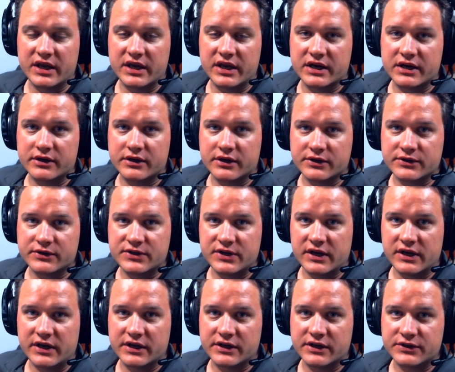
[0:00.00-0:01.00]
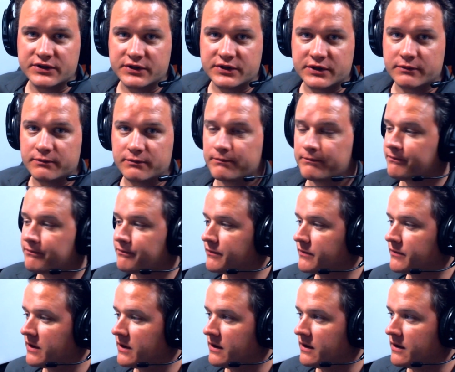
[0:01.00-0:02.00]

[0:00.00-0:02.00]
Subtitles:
and I'll see you again soon.